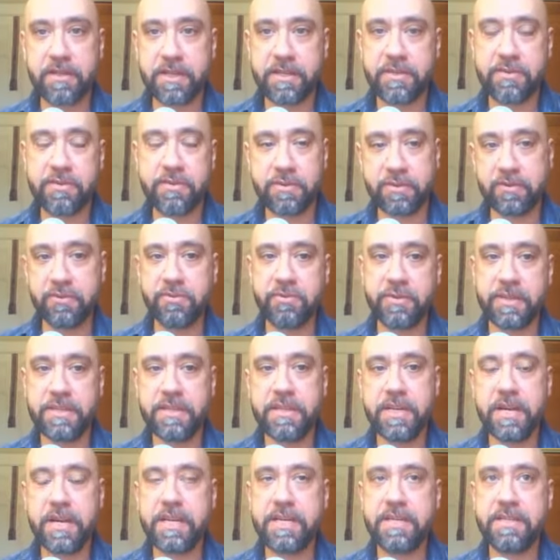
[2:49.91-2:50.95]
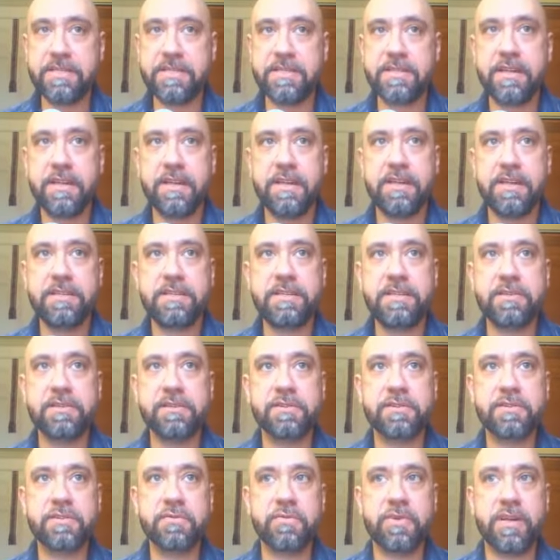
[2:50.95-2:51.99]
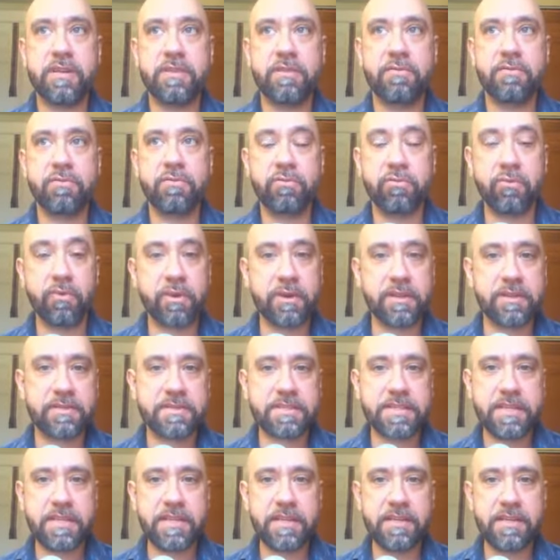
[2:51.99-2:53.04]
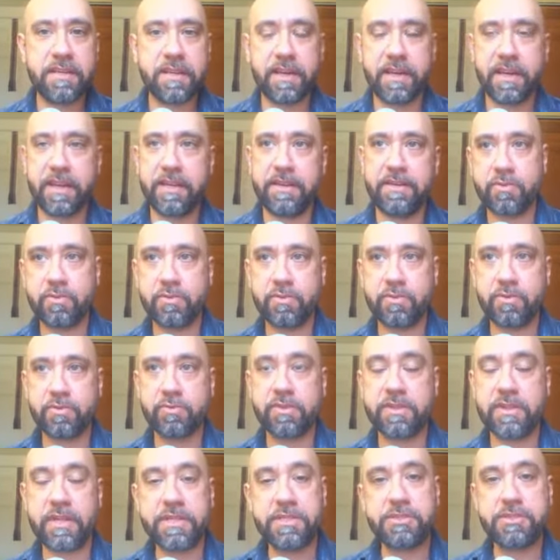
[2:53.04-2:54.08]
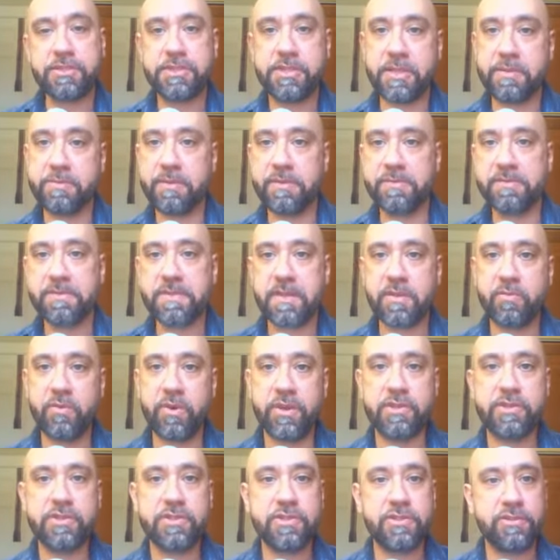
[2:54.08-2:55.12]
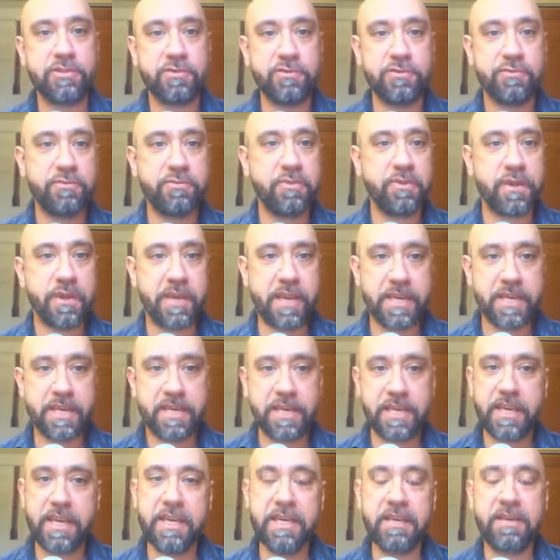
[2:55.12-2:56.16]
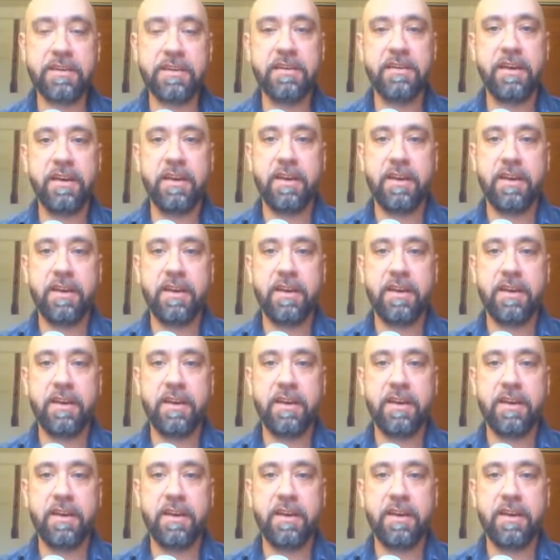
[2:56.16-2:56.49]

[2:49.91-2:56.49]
You know, The Green Knight deals with royalty and the relationship of someone to a king